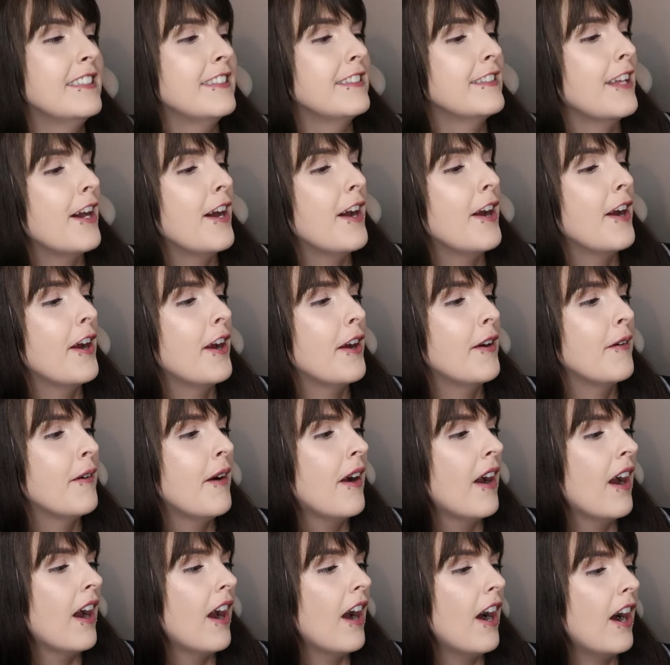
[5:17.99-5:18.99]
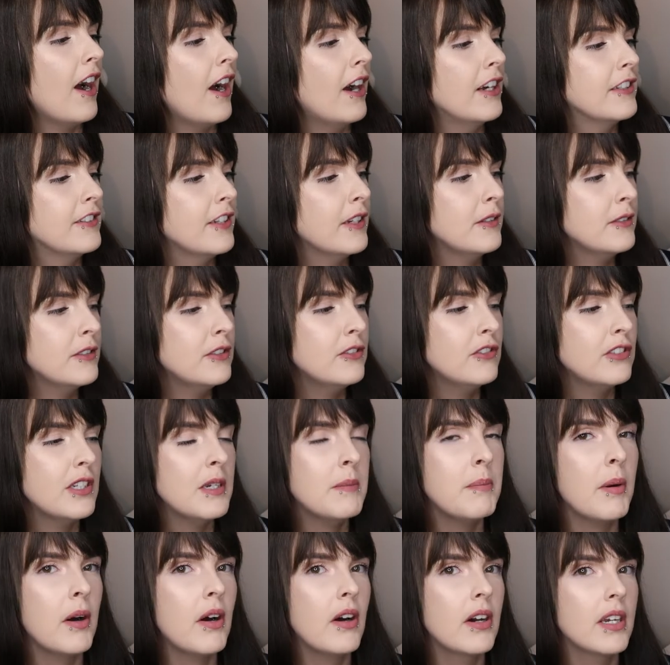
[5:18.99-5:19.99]
So I don't usually
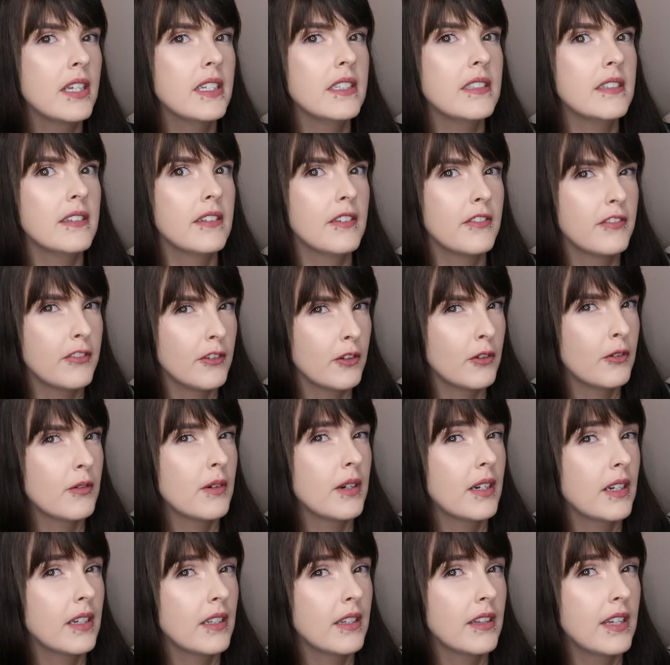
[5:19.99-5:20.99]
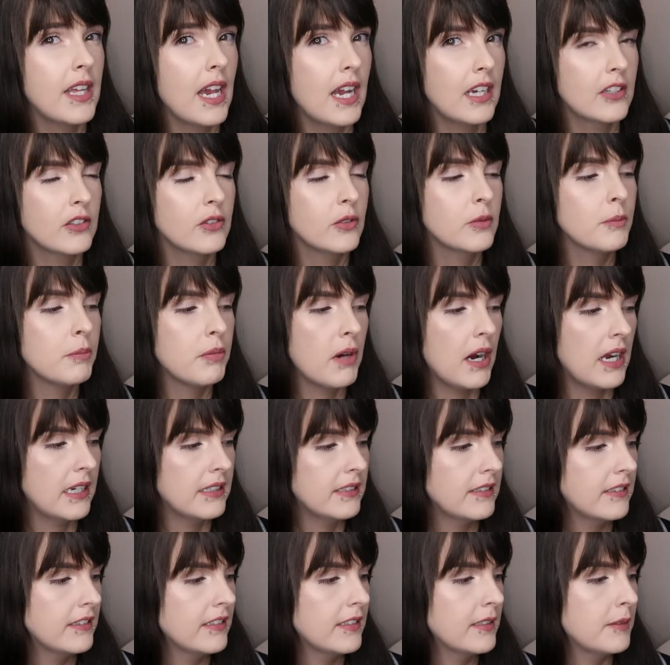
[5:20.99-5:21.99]
buy Zaflora, the actual
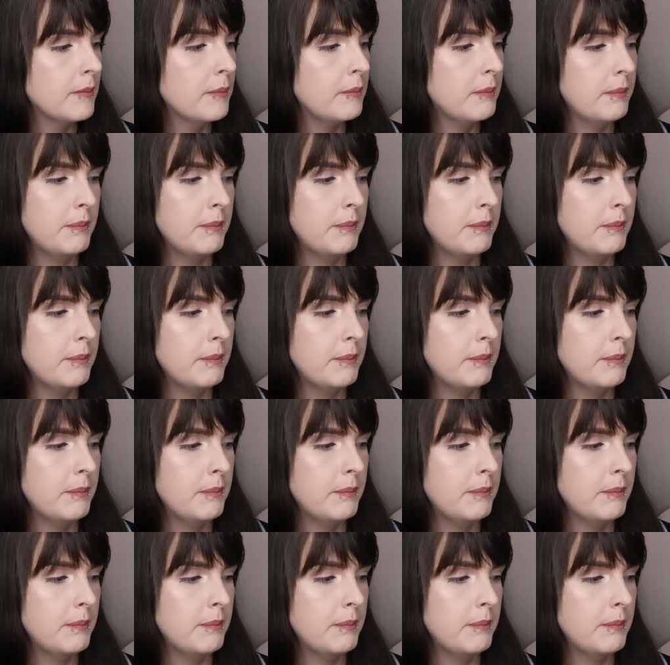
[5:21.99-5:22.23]
brand,